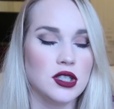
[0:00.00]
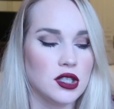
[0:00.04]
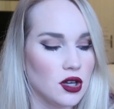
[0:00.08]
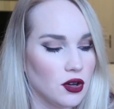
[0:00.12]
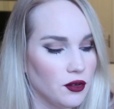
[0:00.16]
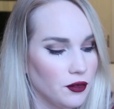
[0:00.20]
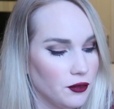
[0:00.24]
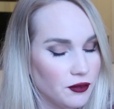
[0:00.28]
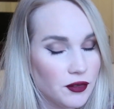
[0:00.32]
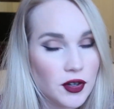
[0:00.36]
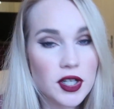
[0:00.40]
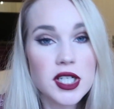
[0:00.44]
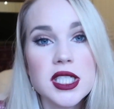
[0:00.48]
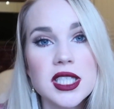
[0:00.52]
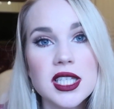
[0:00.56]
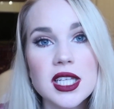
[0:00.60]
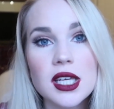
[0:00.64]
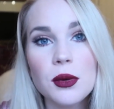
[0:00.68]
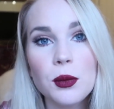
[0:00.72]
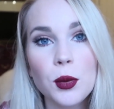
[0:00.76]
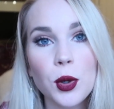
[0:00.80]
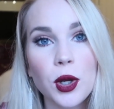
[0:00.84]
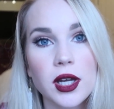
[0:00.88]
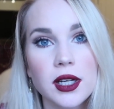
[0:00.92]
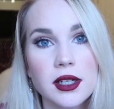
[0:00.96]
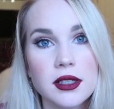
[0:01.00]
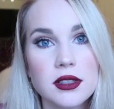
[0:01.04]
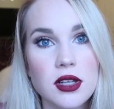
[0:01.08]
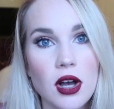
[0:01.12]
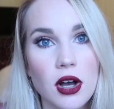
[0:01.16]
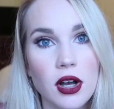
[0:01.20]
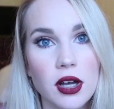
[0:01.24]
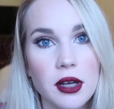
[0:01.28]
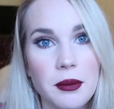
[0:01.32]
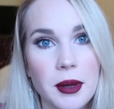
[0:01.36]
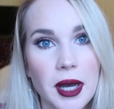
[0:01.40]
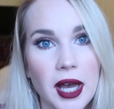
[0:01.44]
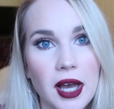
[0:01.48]
So first thing we're gonna
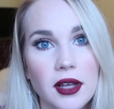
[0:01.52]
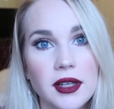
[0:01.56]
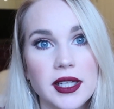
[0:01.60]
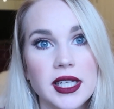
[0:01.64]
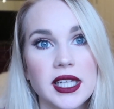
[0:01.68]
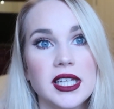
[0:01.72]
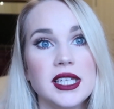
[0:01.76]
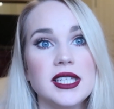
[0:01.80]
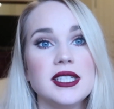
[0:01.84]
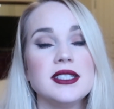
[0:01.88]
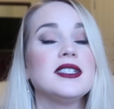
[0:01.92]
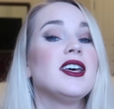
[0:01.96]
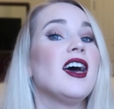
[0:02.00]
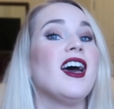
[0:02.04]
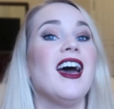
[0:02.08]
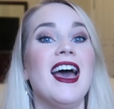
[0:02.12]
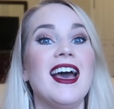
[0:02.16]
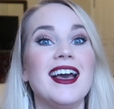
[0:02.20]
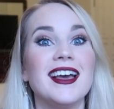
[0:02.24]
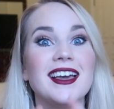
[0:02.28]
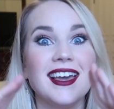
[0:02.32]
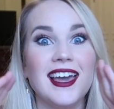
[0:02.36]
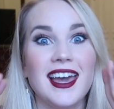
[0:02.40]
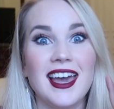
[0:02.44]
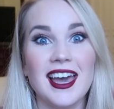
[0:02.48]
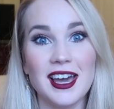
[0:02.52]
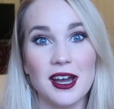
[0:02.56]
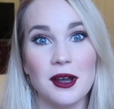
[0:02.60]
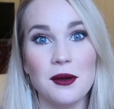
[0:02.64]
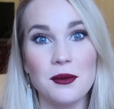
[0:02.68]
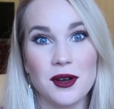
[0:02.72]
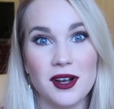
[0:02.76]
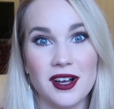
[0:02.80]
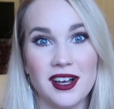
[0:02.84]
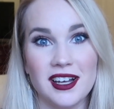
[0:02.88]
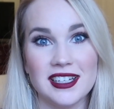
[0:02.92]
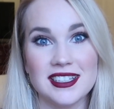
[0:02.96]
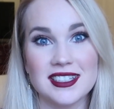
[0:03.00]
talk about is
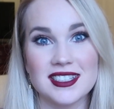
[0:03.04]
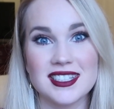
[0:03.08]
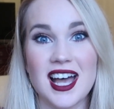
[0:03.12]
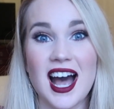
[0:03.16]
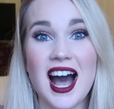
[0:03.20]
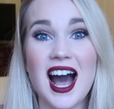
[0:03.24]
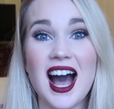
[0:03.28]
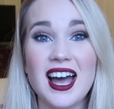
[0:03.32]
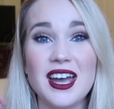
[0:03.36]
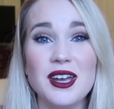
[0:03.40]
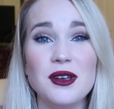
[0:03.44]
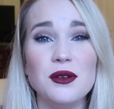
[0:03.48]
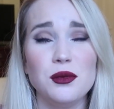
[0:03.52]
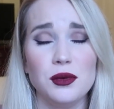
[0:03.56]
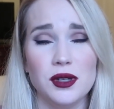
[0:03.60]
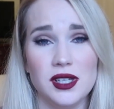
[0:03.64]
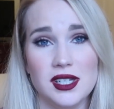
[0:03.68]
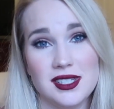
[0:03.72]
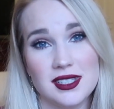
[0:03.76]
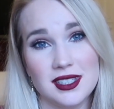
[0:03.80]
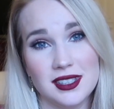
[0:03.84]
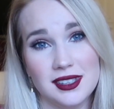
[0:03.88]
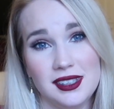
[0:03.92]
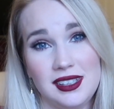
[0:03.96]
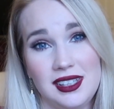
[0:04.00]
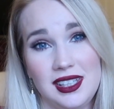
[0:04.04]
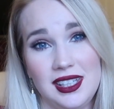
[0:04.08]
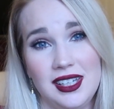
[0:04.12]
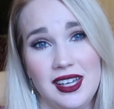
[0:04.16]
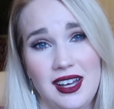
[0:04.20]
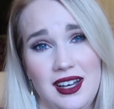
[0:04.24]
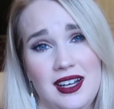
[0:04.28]
cameras. I recently